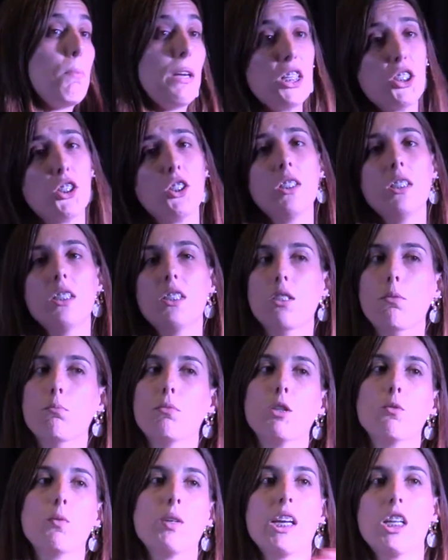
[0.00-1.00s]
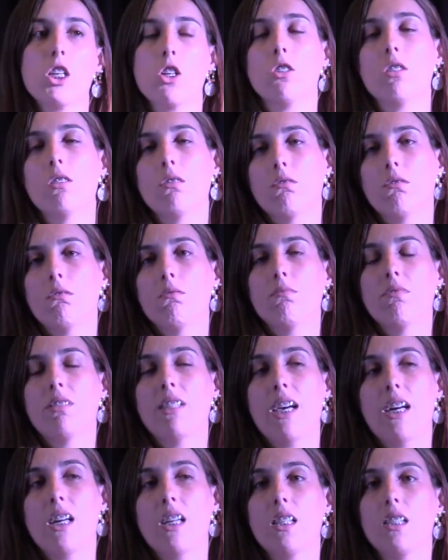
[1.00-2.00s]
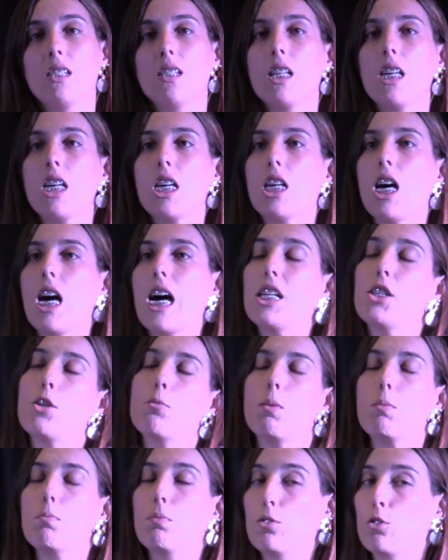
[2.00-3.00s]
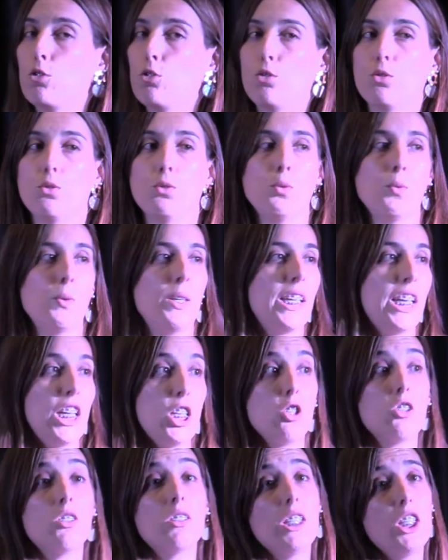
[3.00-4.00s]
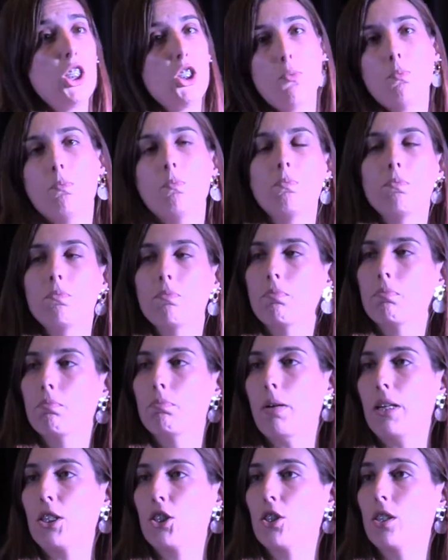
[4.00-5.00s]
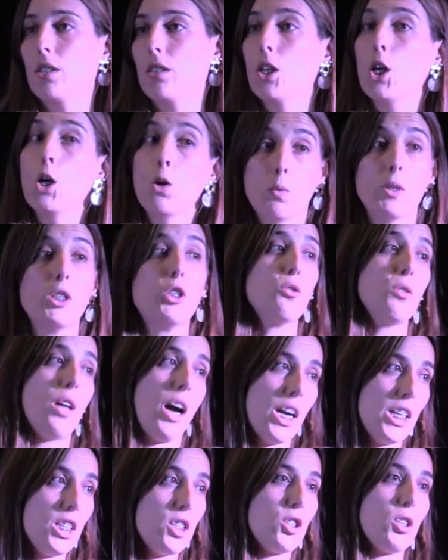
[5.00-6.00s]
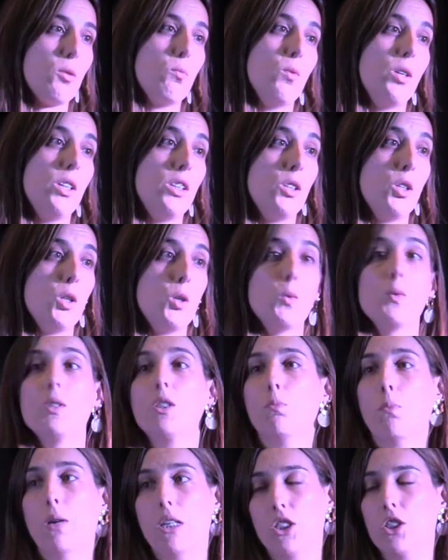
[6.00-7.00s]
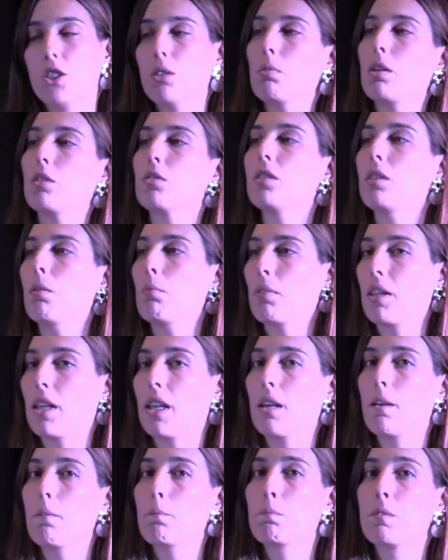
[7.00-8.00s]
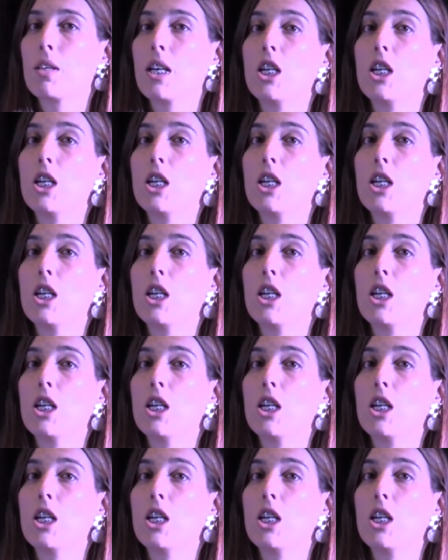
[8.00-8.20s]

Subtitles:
passion is something we cannot tell other people to do. We cannot teach passion. We should hire someone who is passionate about something,